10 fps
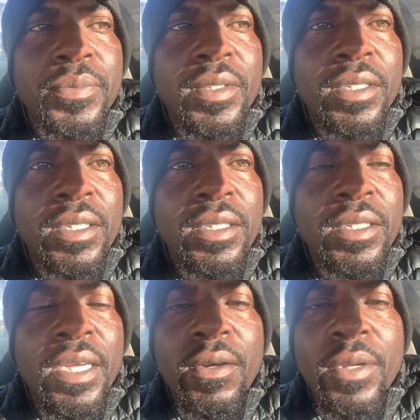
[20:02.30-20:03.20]
he
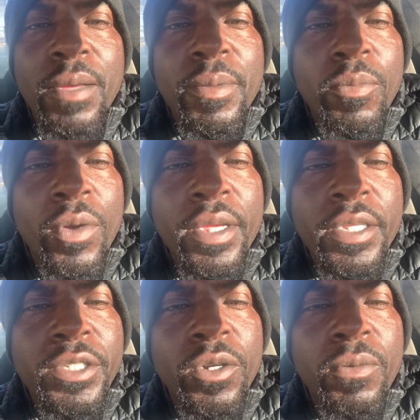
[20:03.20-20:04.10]
yelled at me, boy,
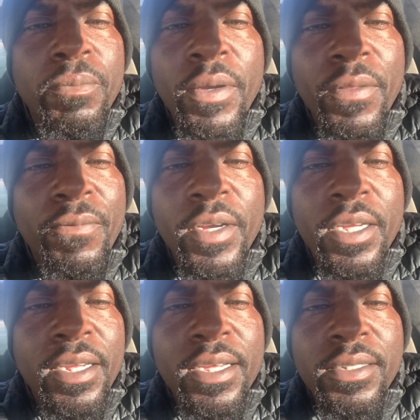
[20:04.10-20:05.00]
get your
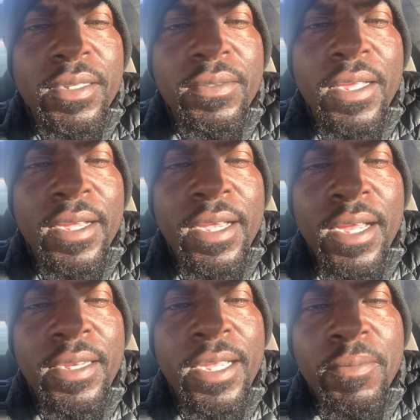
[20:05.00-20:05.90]
motherfucking ass out that
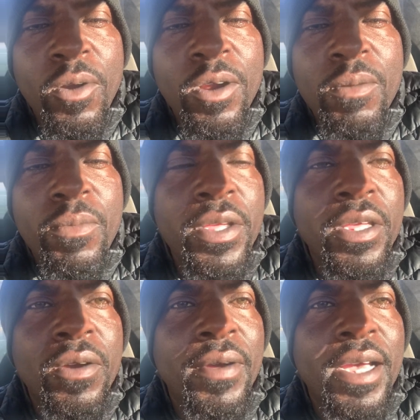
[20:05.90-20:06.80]
goddamn car and bring
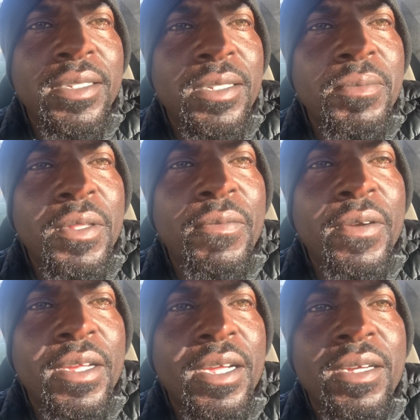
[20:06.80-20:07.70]
your ass in this
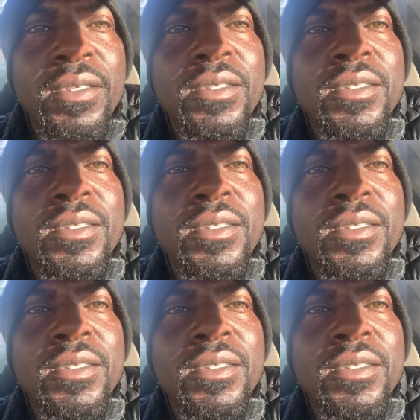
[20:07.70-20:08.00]
motherfucking house.